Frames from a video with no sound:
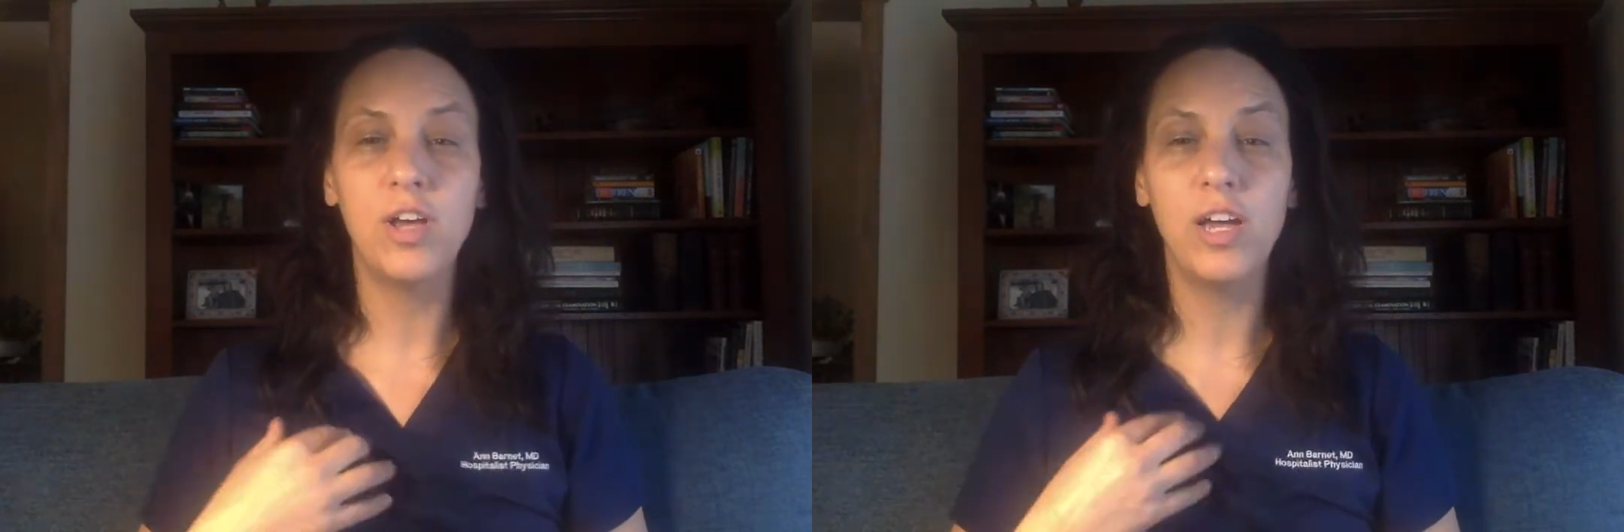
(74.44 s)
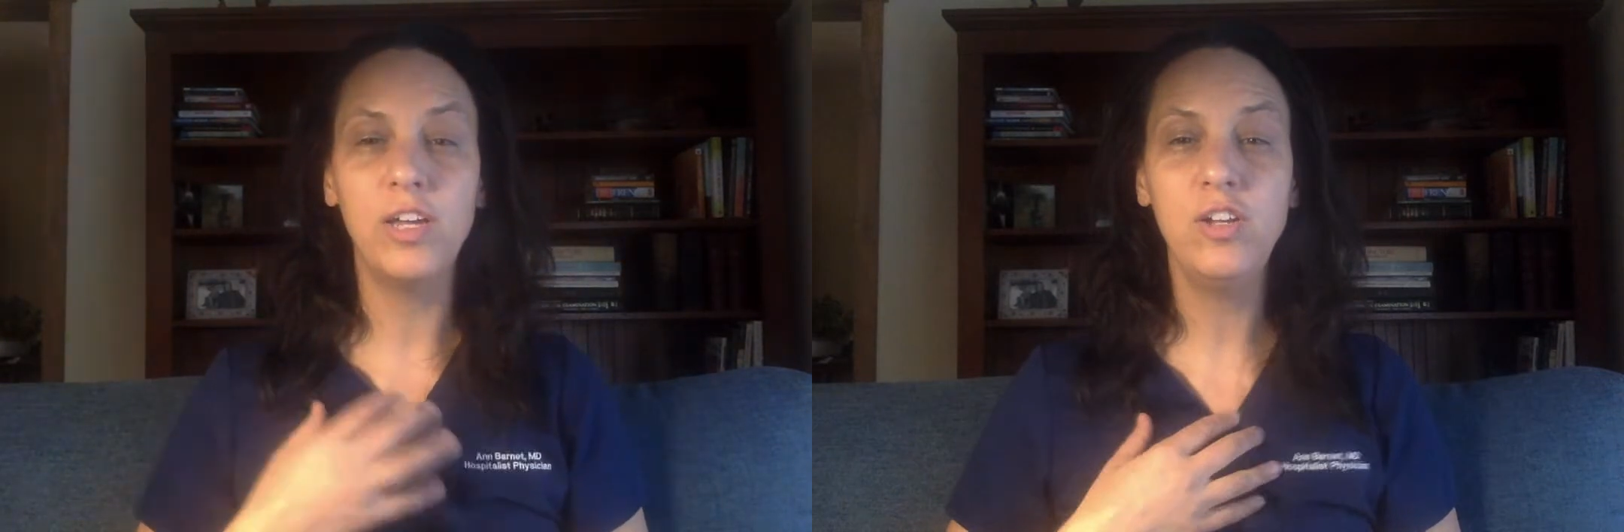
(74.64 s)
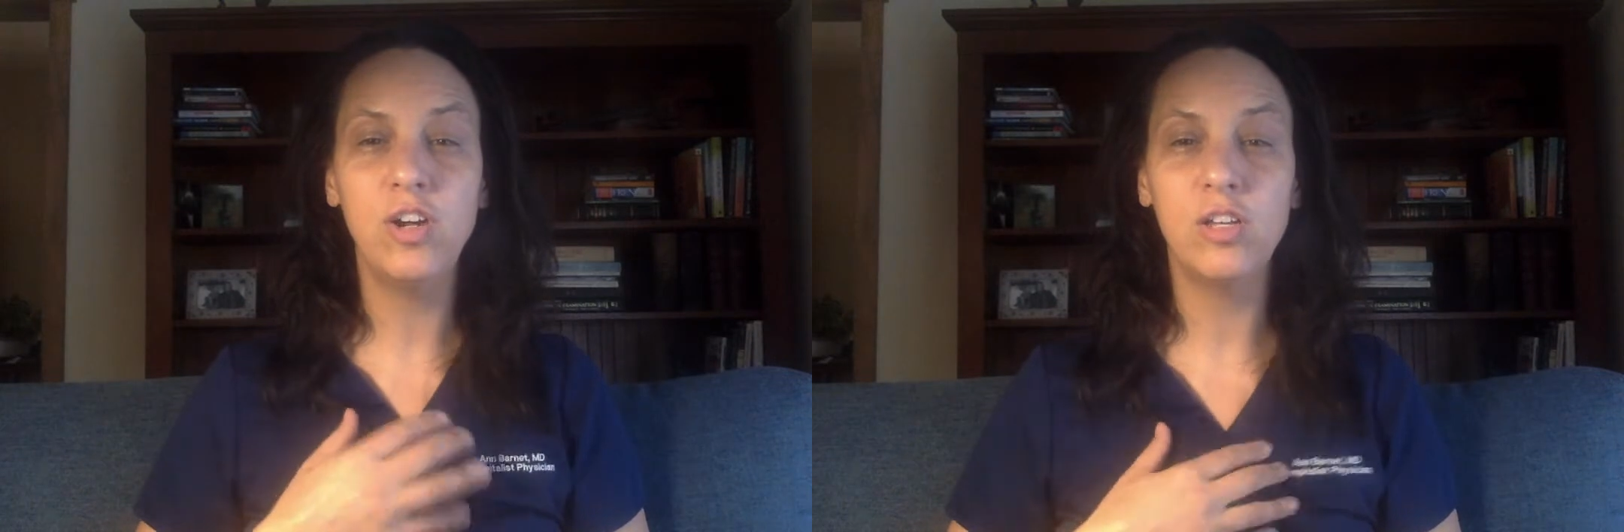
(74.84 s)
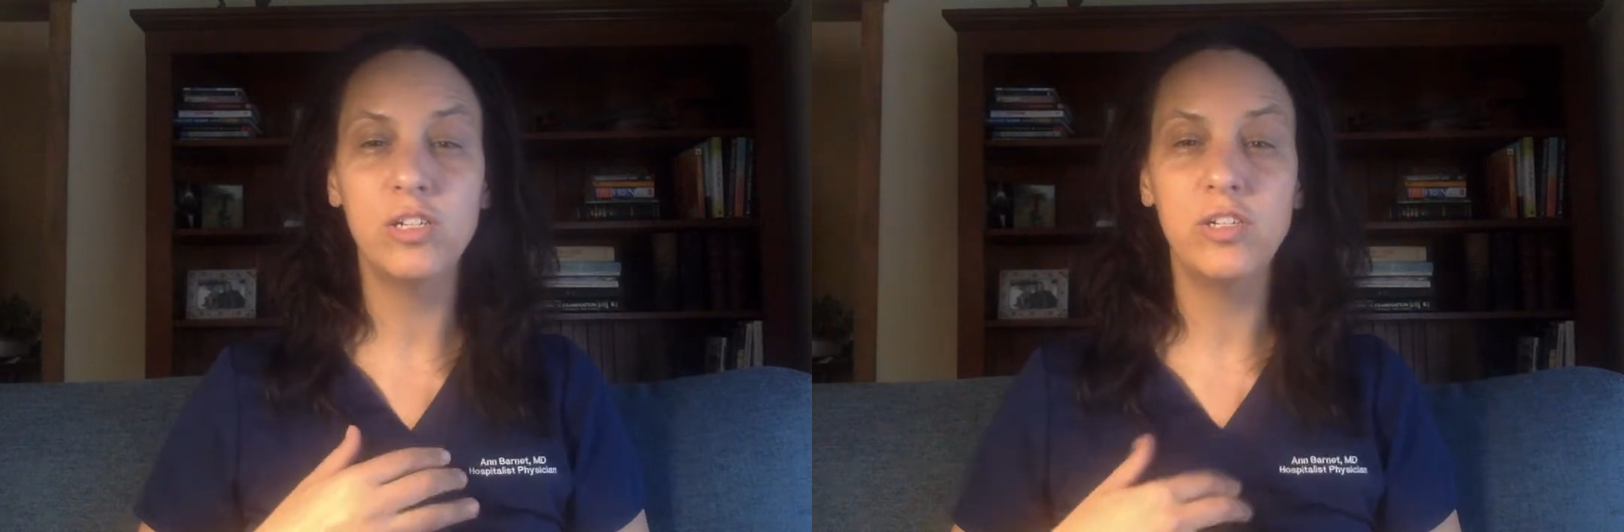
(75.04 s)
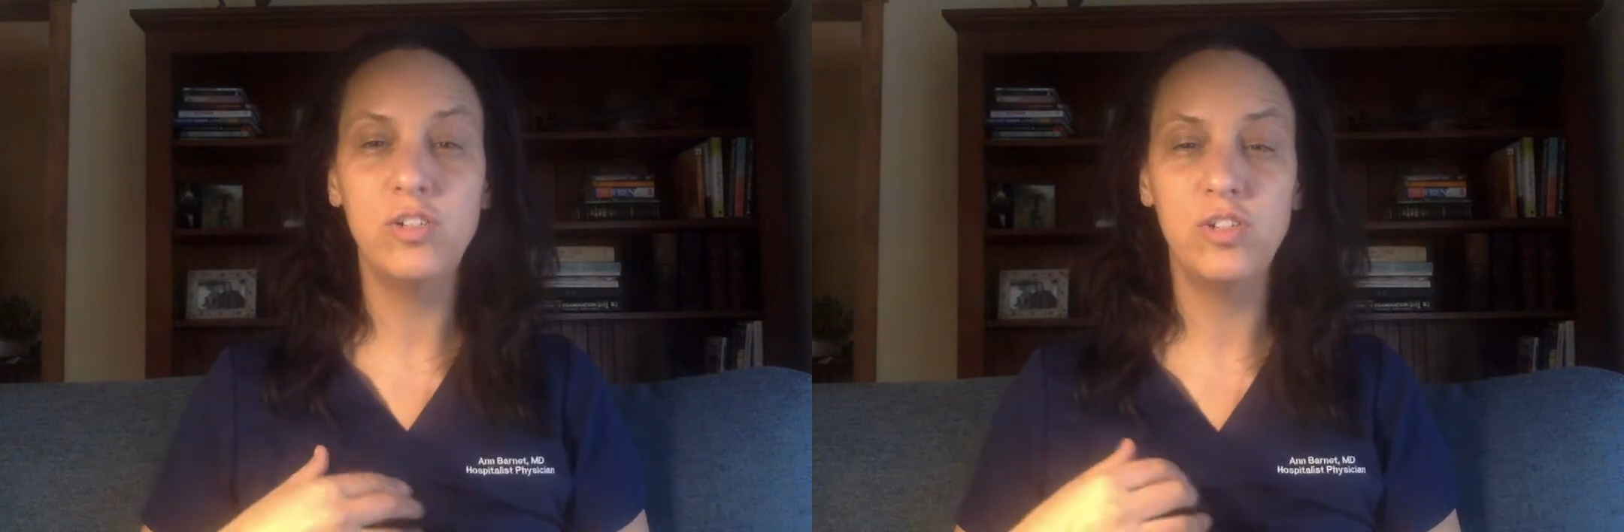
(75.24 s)
I
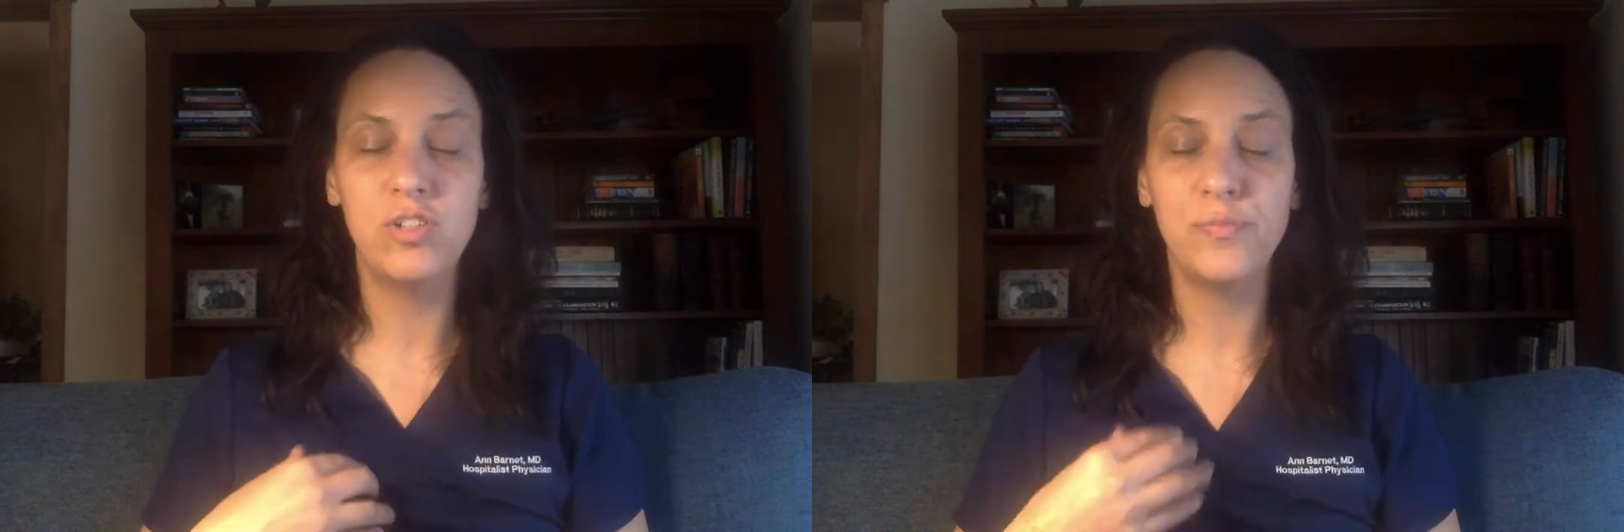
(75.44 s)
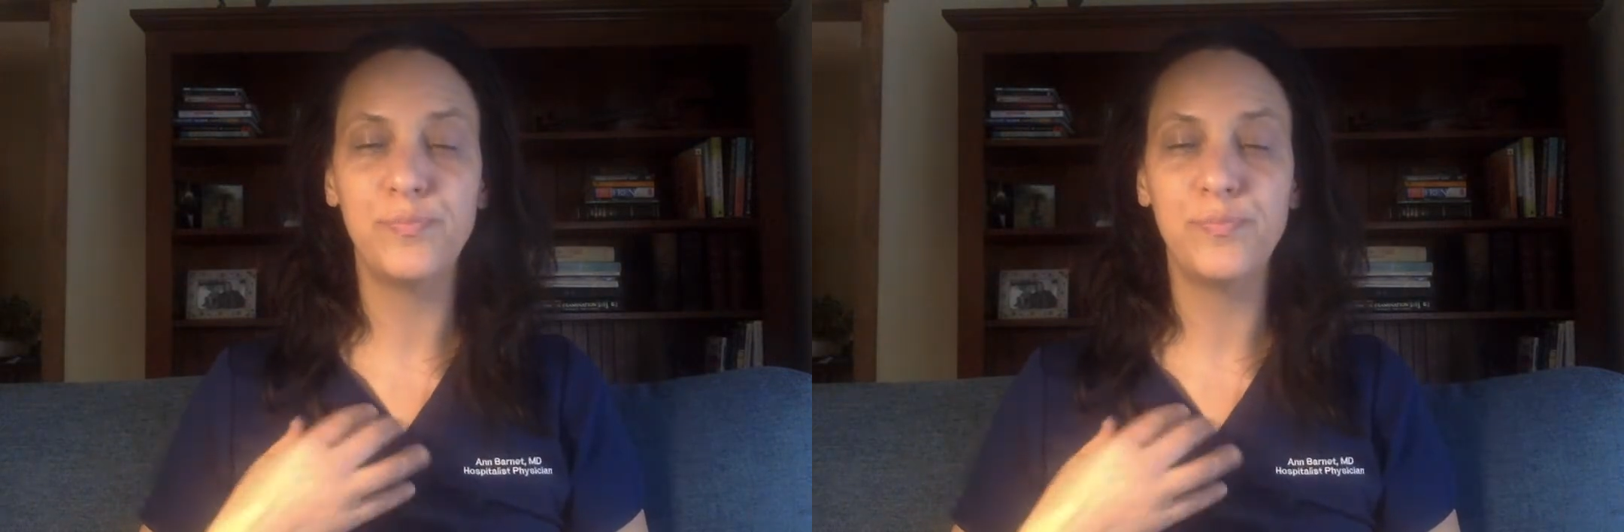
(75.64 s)
acknowledge